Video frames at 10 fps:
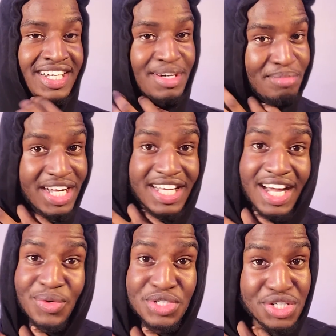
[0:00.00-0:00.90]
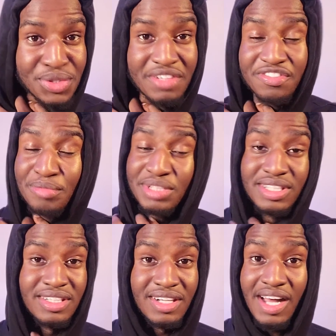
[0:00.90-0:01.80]
My guy was shooting from
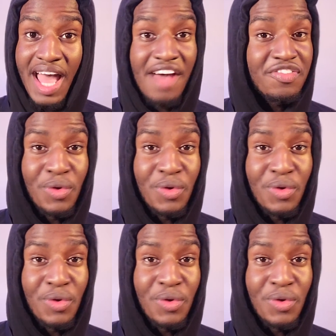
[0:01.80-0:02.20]
the half